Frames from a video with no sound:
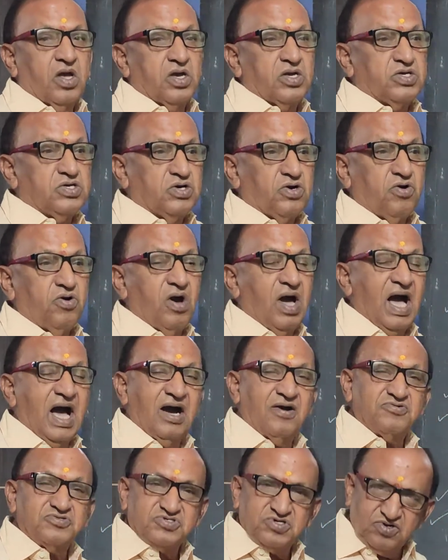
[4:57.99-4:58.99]
you
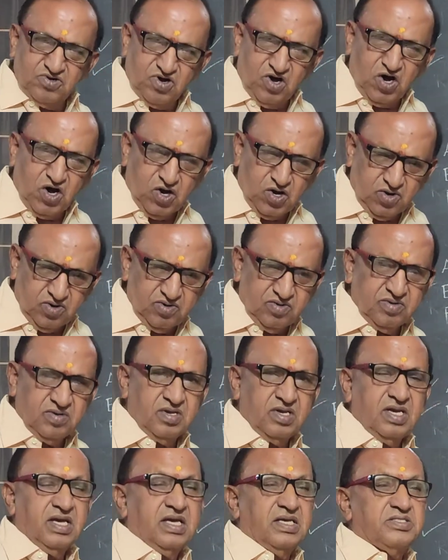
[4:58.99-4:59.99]
have to know
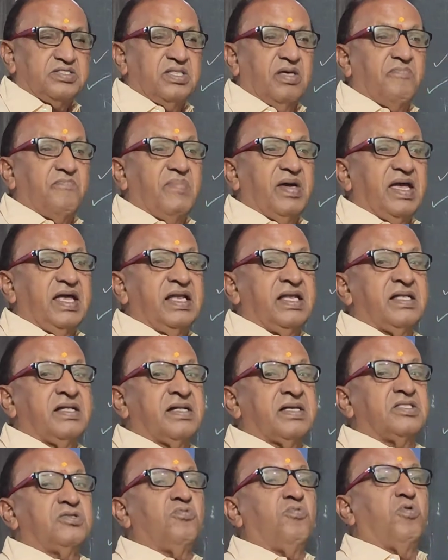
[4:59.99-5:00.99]
the meaning
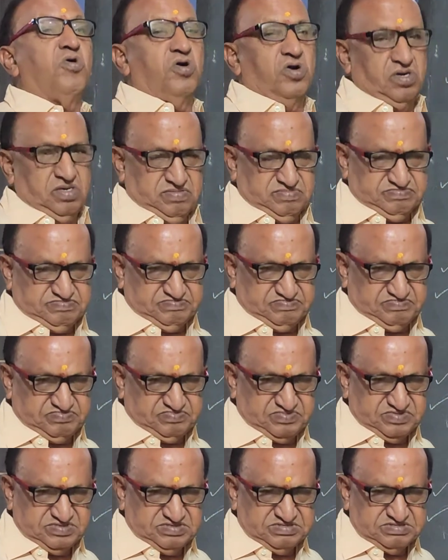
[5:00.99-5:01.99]
of the word.
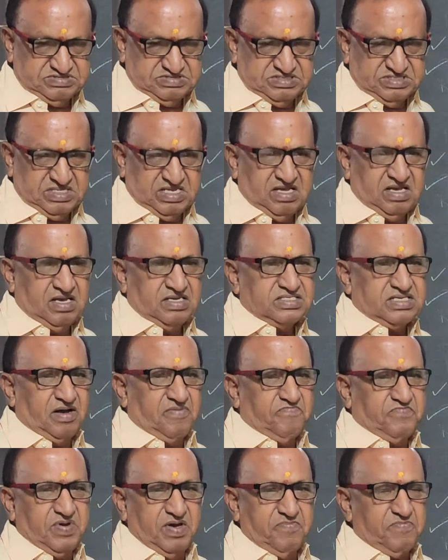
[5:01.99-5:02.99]

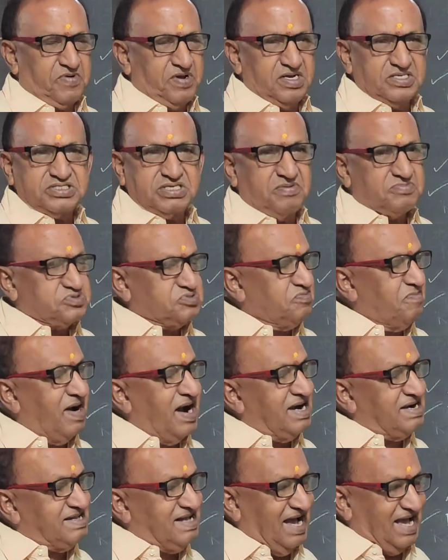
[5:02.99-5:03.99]
some people, some
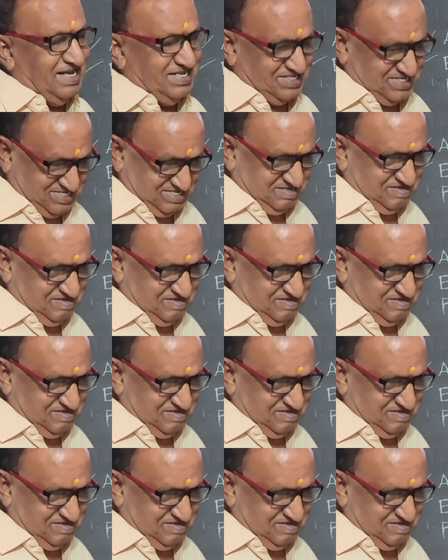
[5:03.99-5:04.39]
smart guys,